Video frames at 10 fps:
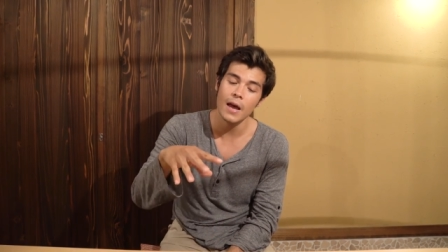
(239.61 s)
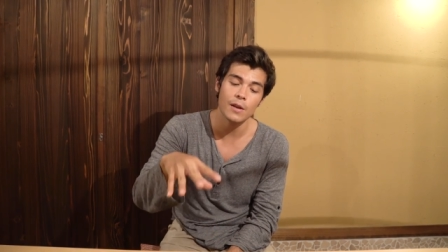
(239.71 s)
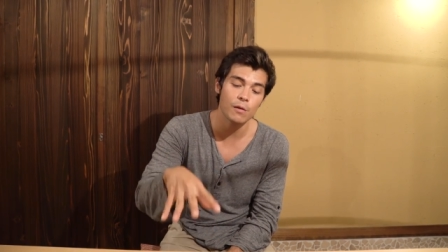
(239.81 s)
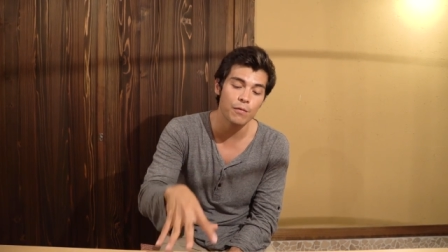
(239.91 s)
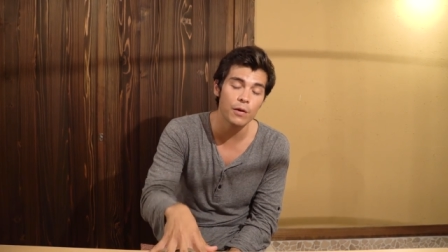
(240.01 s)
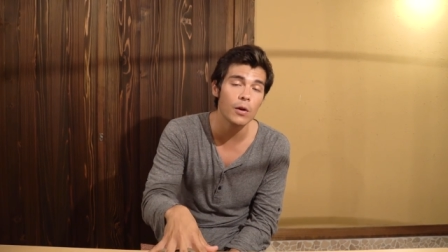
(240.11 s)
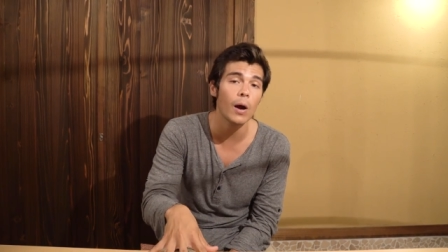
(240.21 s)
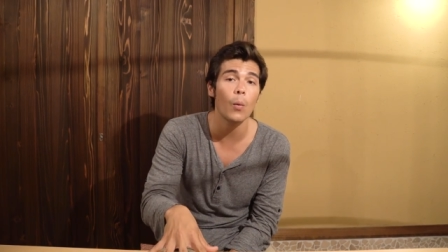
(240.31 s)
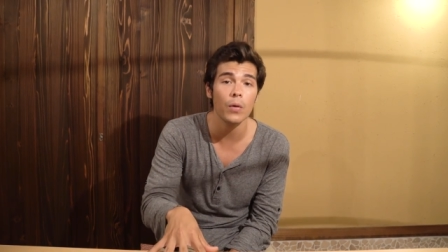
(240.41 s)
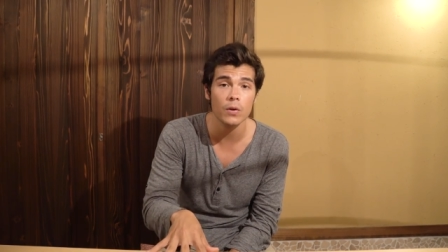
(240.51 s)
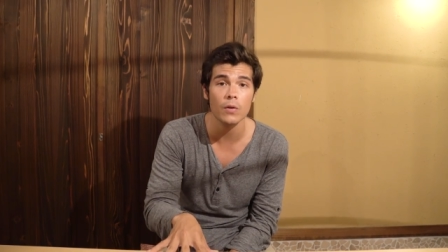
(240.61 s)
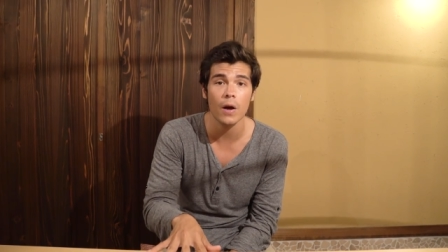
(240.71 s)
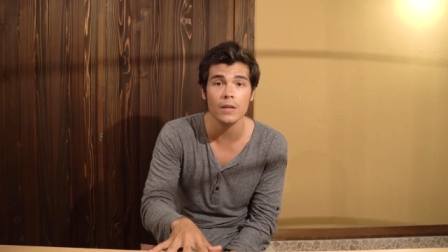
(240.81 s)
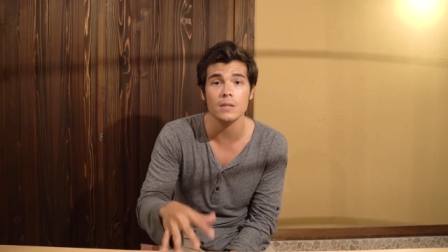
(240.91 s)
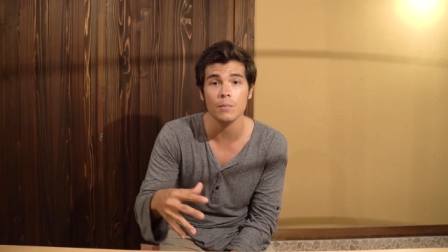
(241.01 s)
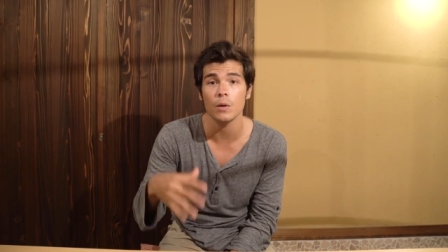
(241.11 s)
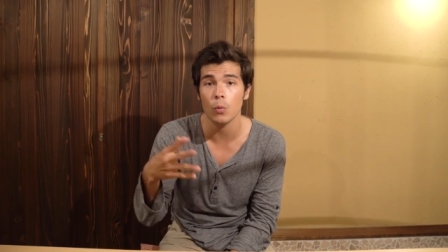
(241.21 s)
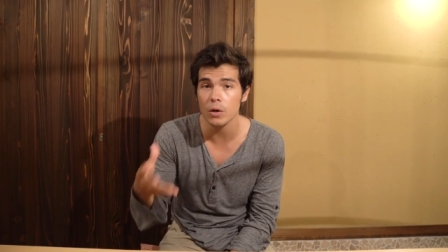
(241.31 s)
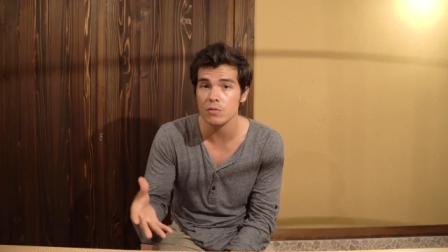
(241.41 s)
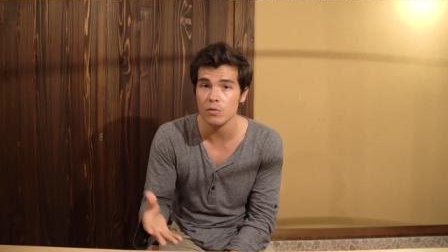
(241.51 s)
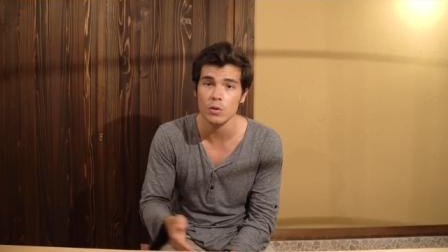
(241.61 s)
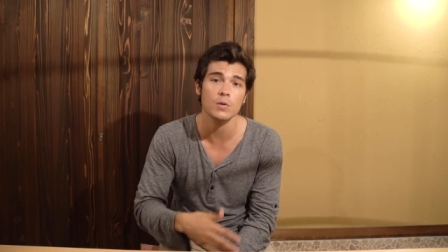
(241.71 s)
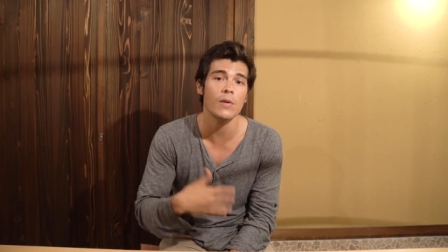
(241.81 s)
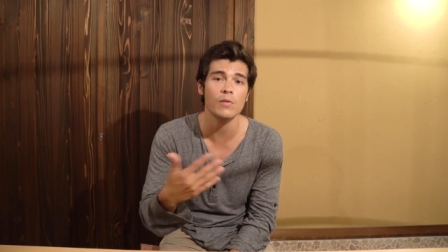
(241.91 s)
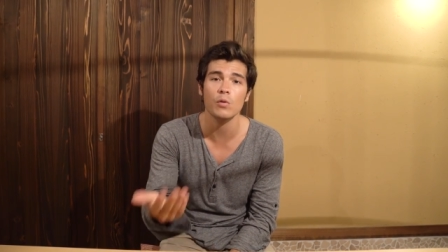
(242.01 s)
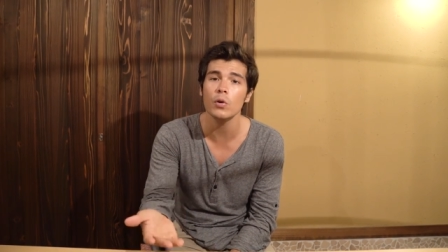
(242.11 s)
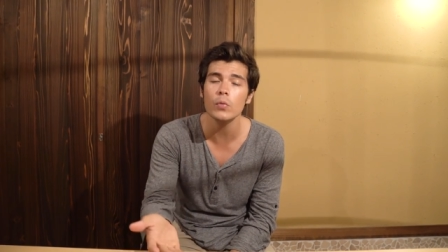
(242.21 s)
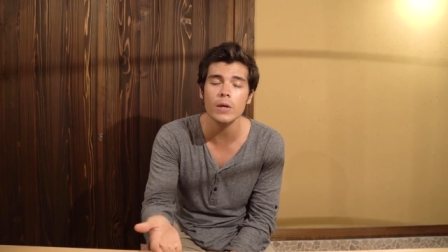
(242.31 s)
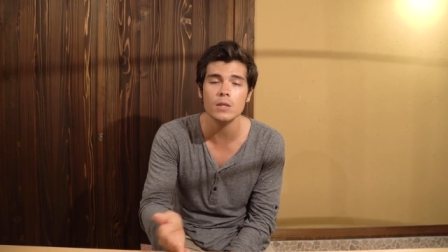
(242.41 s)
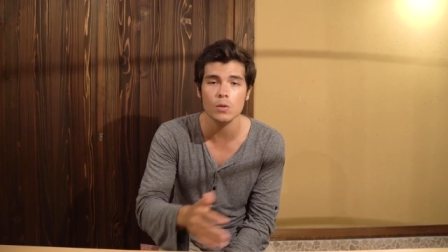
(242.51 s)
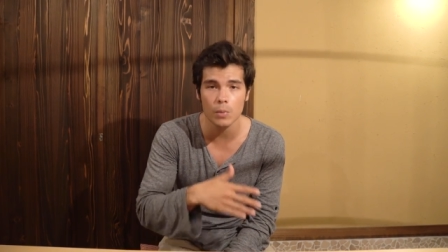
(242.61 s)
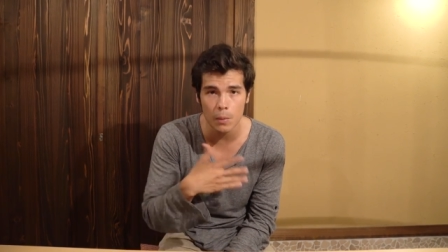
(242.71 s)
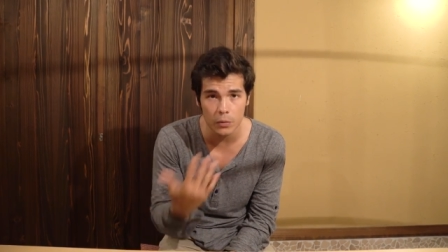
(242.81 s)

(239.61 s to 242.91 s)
and you'll figure out whether or not something works for you. So after three weeks, you'll be